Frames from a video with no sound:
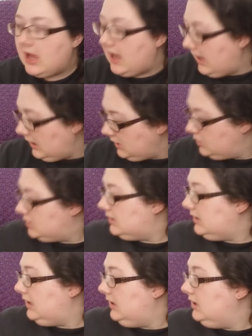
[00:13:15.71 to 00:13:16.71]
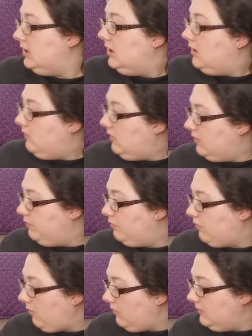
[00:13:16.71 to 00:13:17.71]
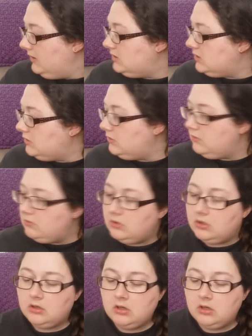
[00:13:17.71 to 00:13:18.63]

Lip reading: actually we could probably do